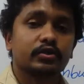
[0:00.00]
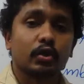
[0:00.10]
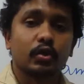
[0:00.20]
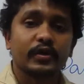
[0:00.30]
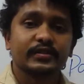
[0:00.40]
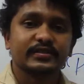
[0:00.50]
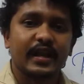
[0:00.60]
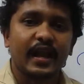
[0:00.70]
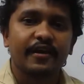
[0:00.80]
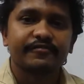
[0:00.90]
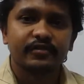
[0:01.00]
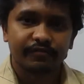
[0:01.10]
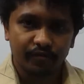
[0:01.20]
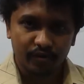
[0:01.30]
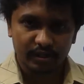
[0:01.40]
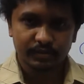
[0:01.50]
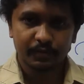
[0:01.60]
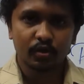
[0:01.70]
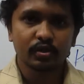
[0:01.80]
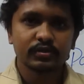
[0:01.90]
tortoises left the forest
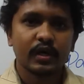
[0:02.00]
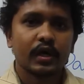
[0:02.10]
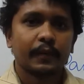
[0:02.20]
because